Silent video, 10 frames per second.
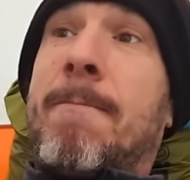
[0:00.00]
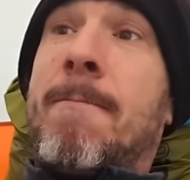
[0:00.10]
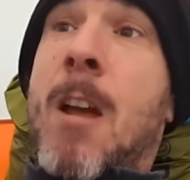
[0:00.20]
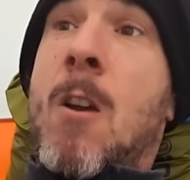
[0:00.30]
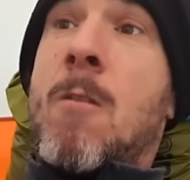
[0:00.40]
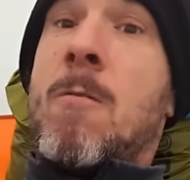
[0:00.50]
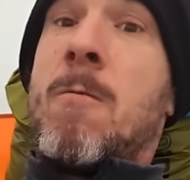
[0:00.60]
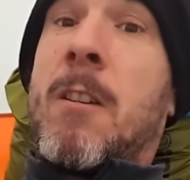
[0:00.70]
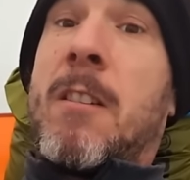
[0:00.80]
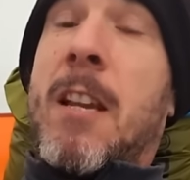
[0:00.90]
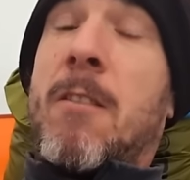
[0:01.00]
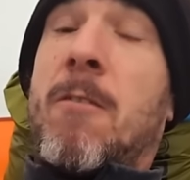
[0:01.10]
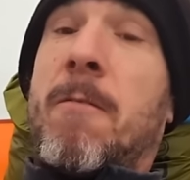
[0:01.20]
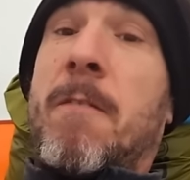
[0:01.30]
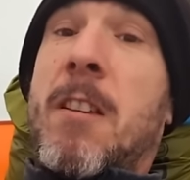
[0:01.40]
No
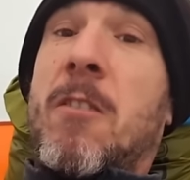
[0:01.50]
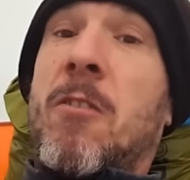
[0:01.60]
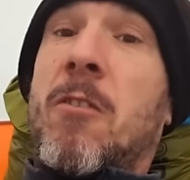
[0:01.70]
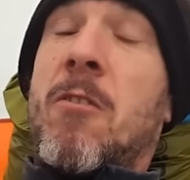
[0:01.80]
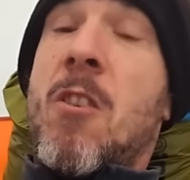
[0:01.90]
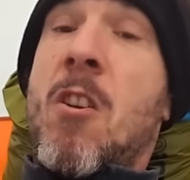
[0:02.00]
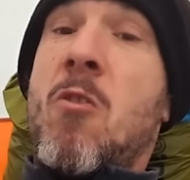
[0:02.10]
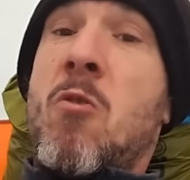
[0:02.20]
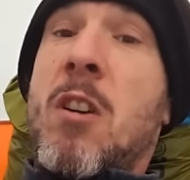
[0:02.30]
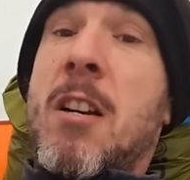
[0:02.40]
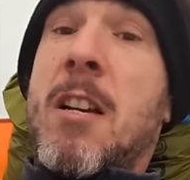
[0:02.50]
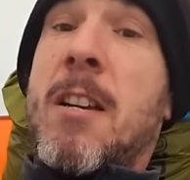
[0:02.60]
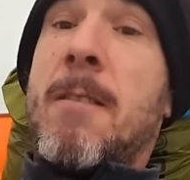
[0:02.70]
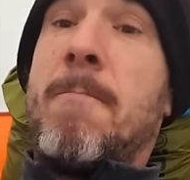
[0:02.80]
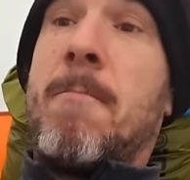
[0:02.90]
catastrophes,
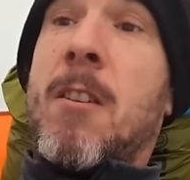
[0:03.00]
no